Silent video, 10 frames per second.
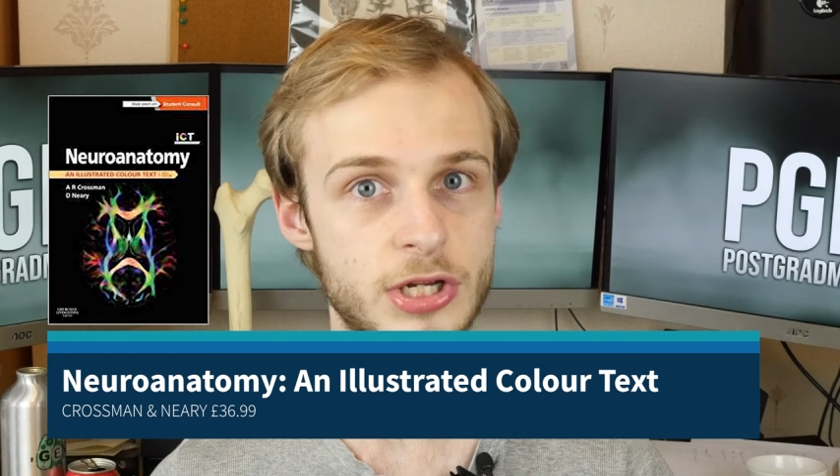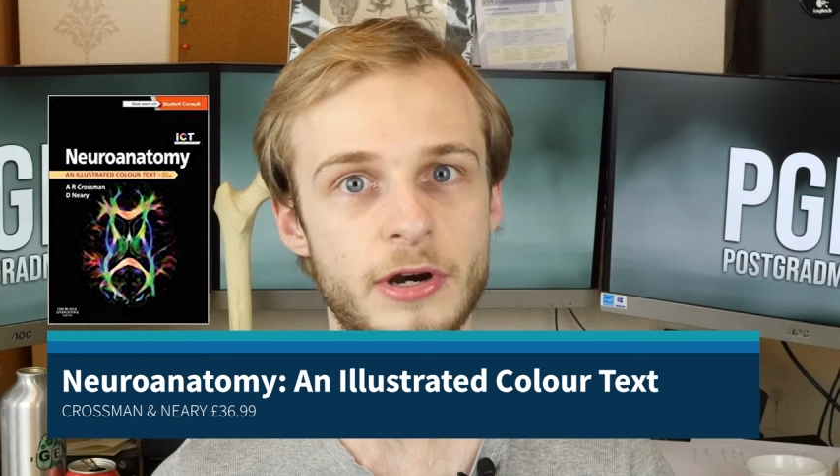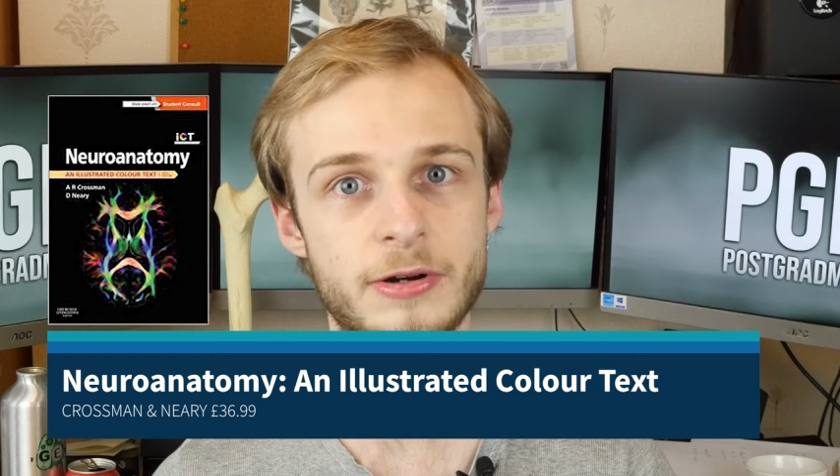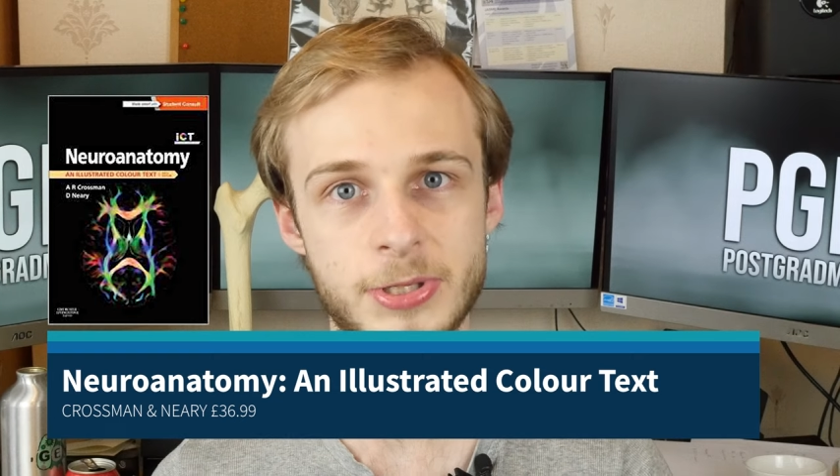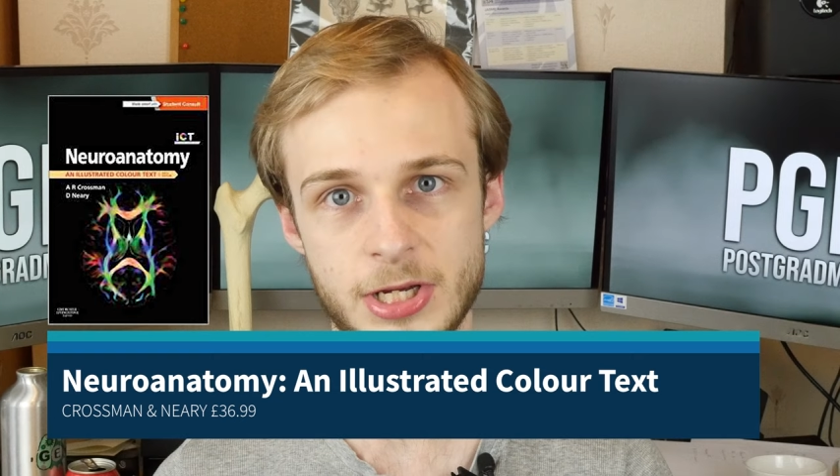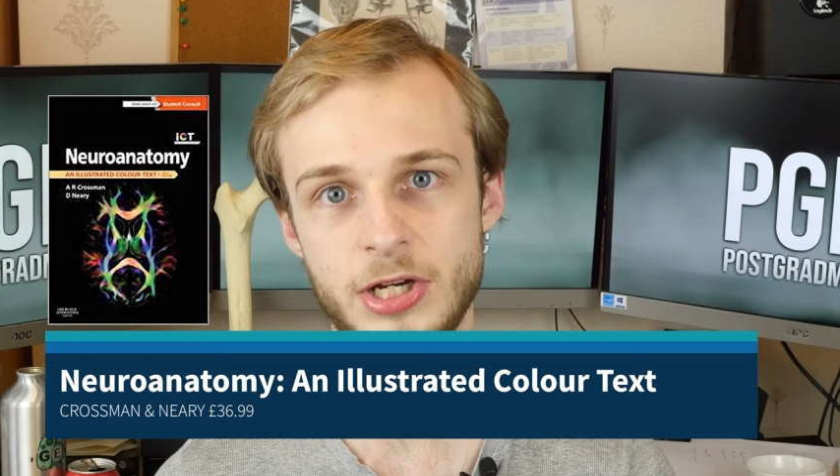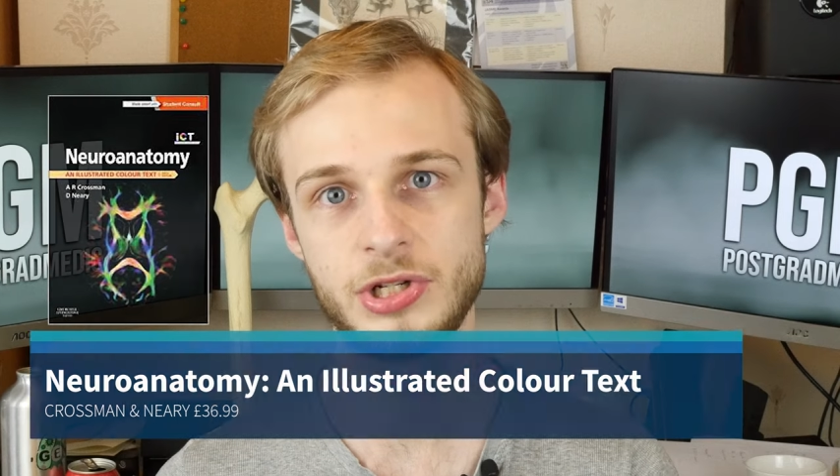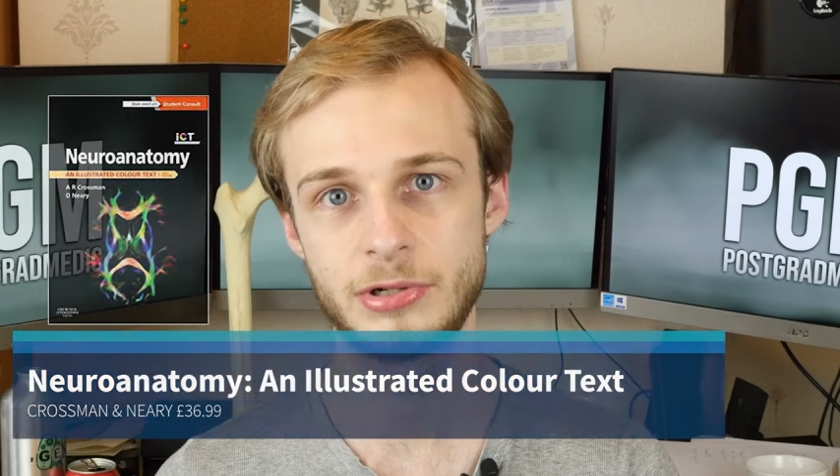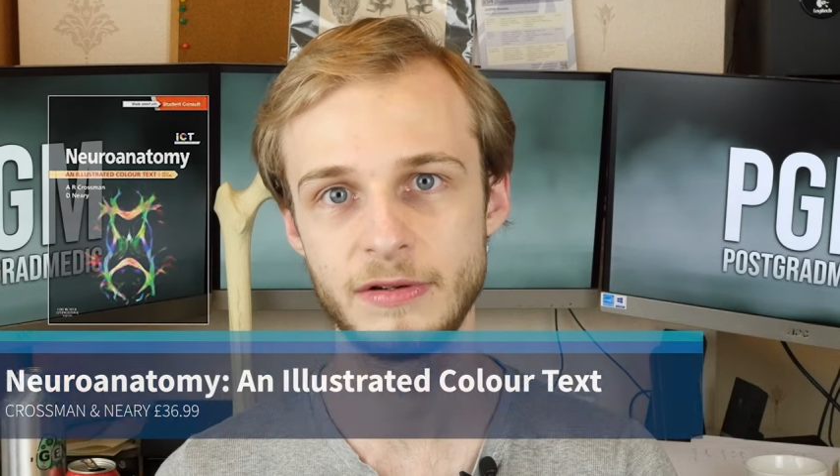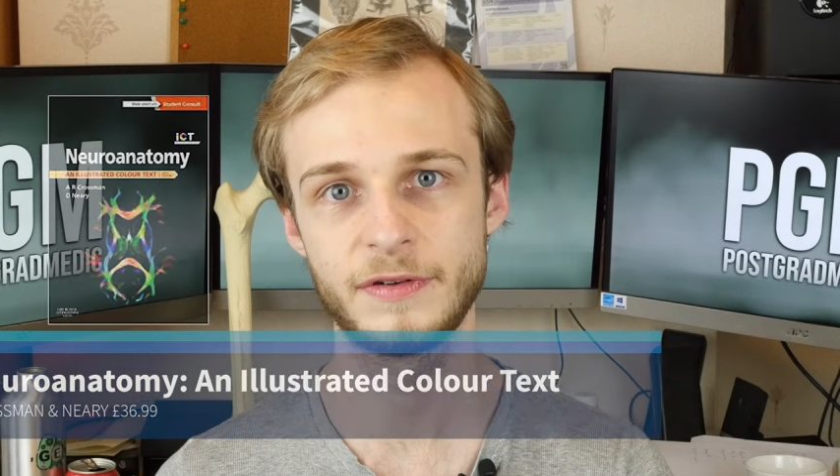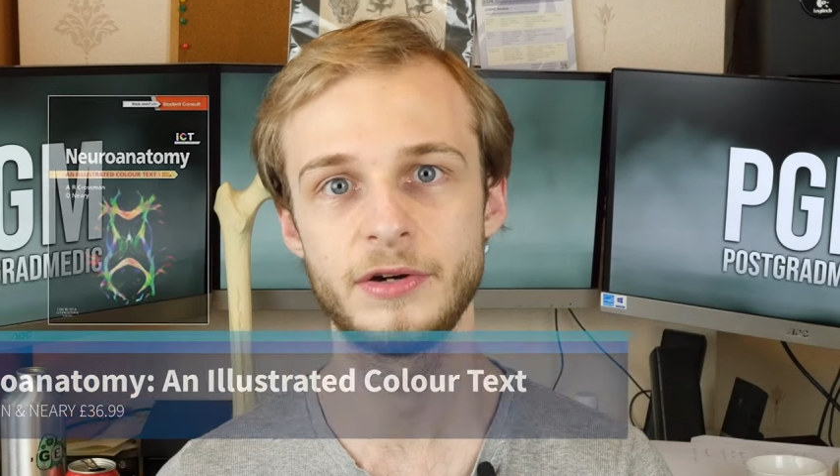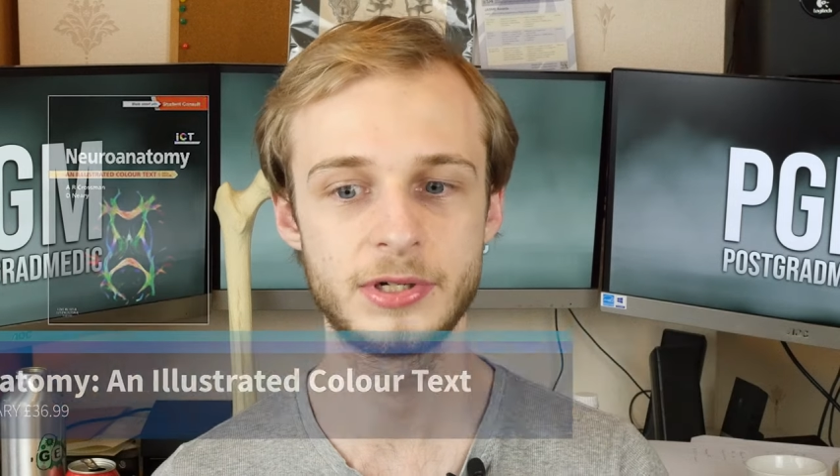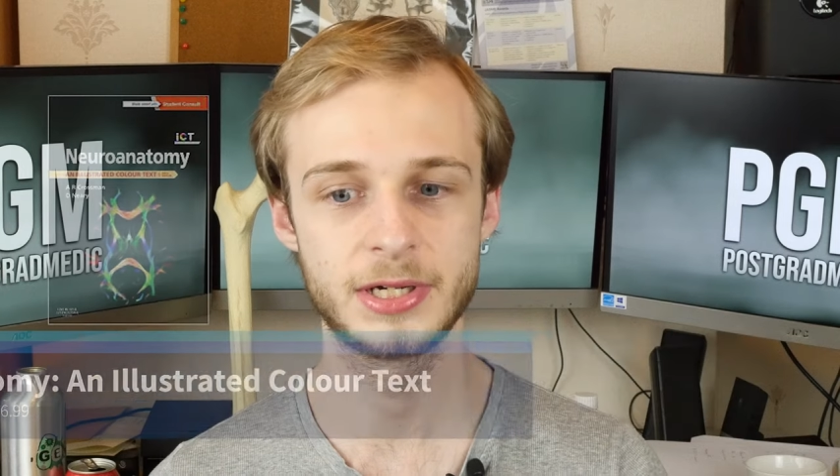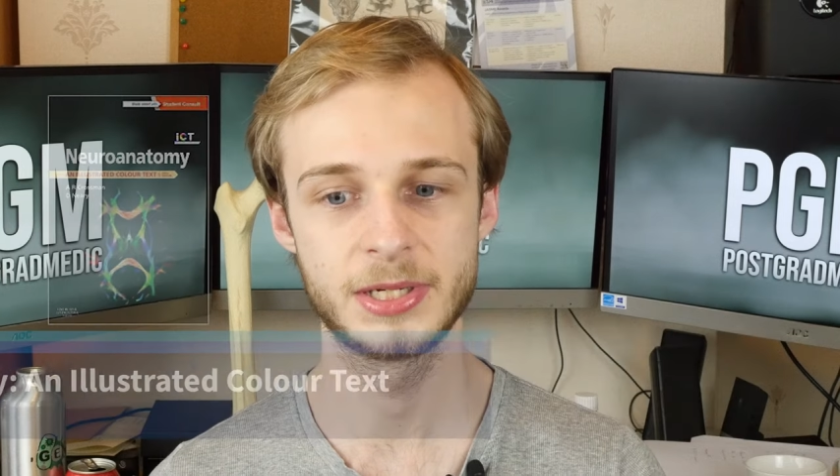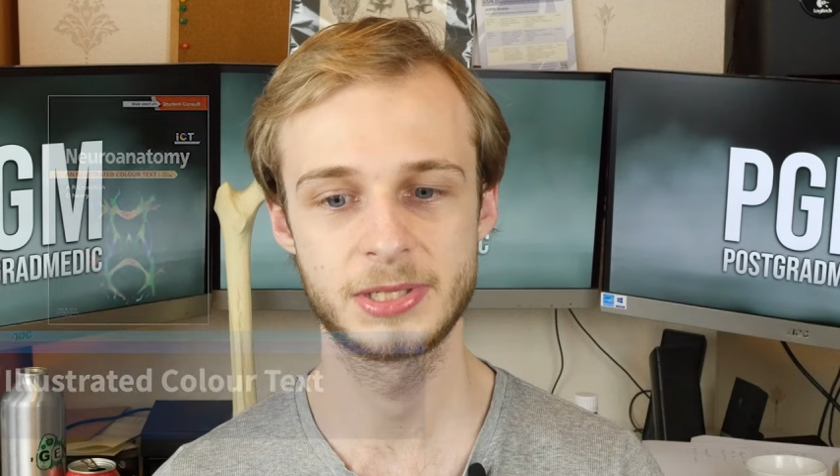neurosurgery
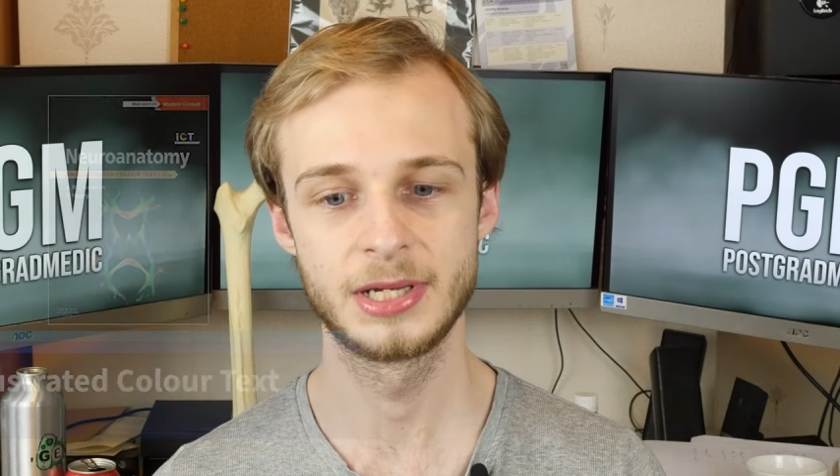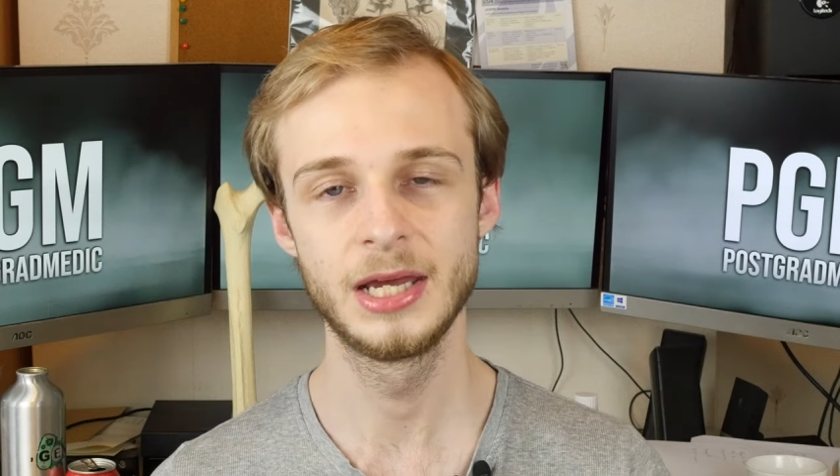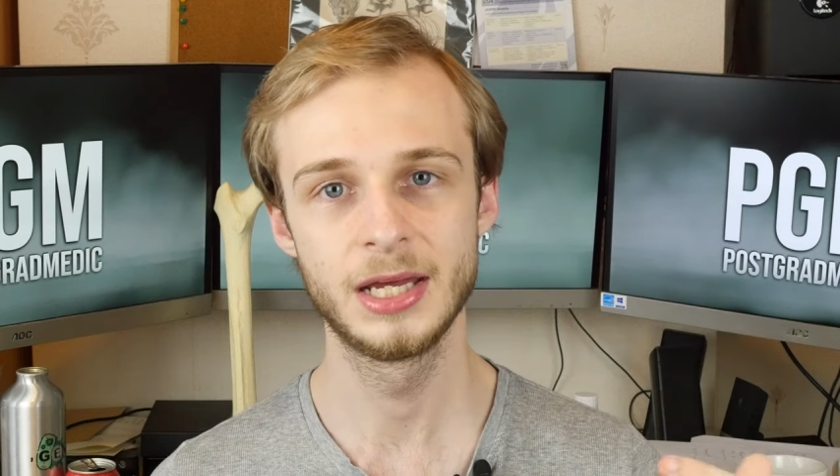focused,